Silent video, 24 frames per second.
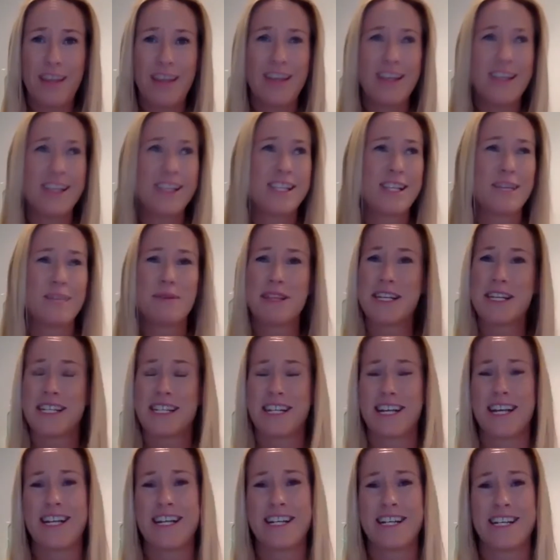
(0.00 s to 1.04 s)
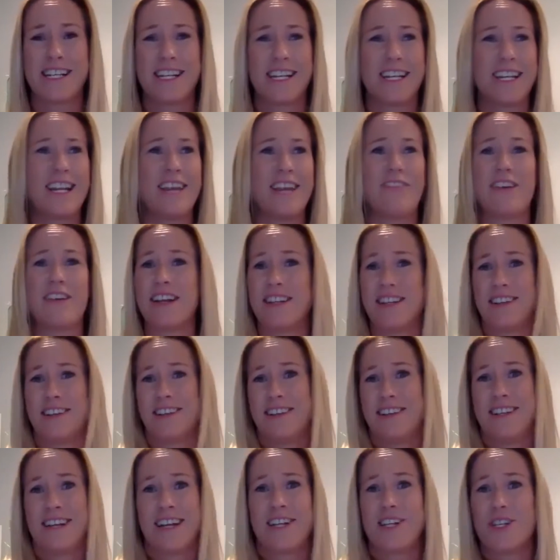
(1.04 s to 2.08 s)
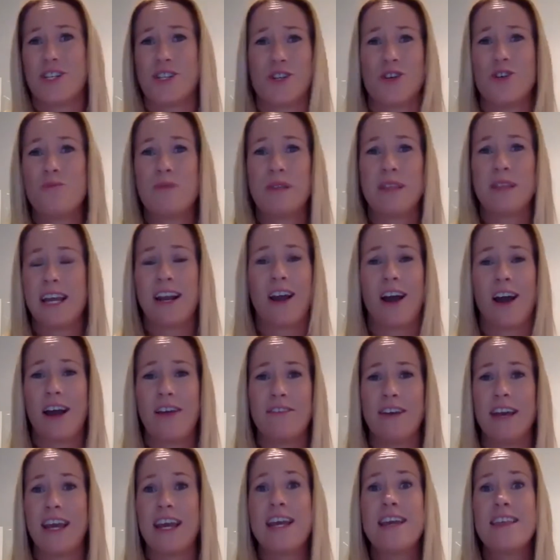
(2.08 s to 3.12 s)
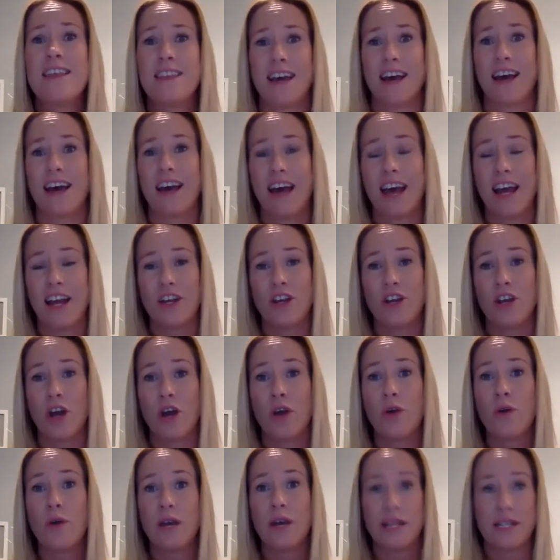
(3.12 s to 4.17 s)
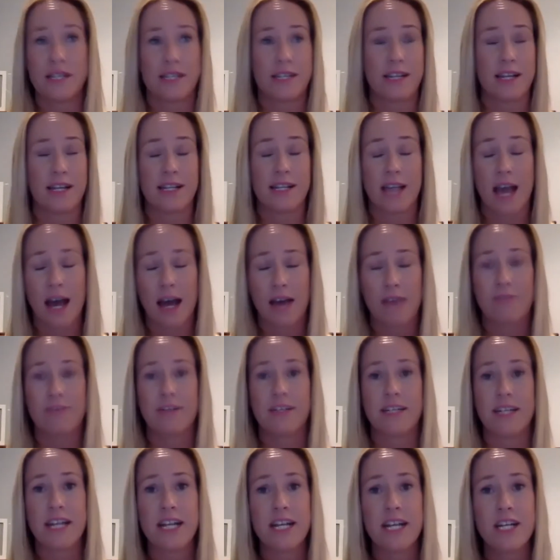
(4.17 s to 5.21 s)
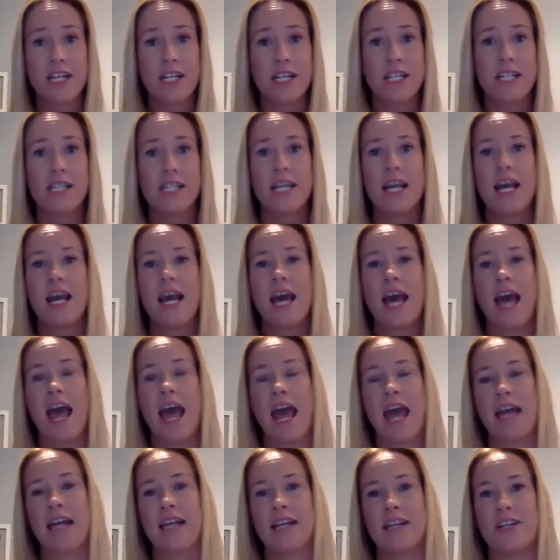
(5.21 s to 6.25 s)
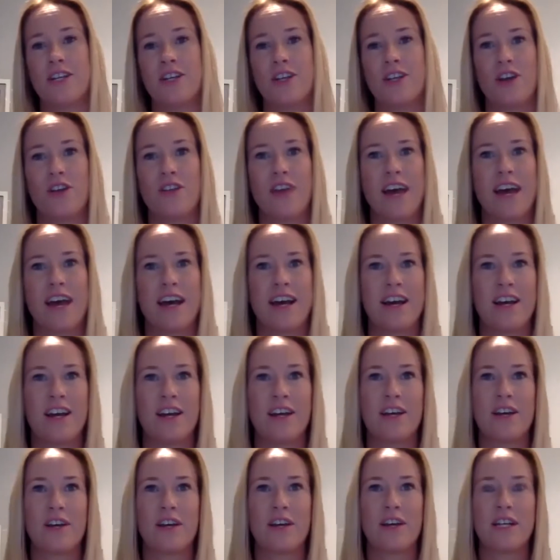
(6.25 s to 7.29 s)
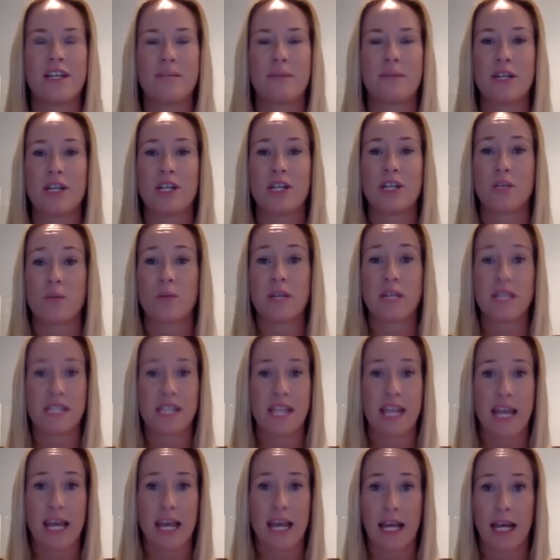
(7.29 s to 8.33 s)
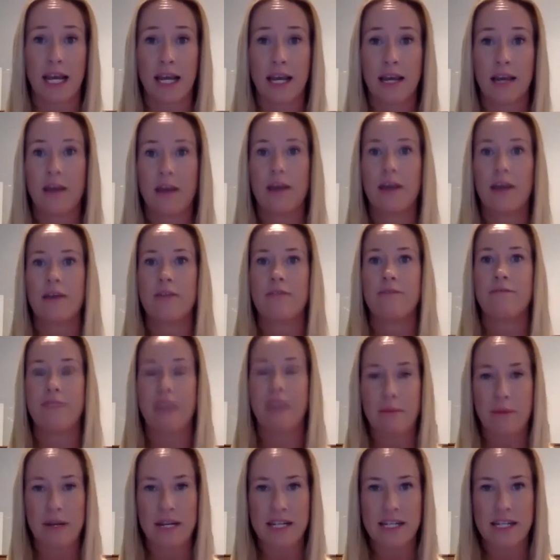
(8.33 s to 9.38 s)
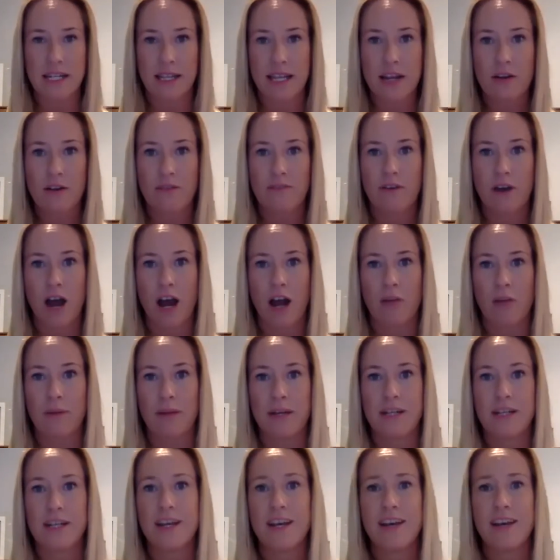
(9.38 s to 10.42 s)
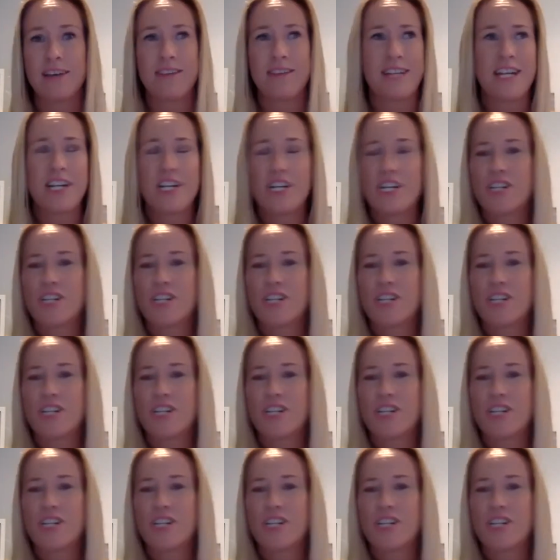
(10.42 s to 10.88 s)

some of these teachers have never done a Zoom in their life either, and it's hard for teachers, and they're, as much as we're seeing families in their environment, teachers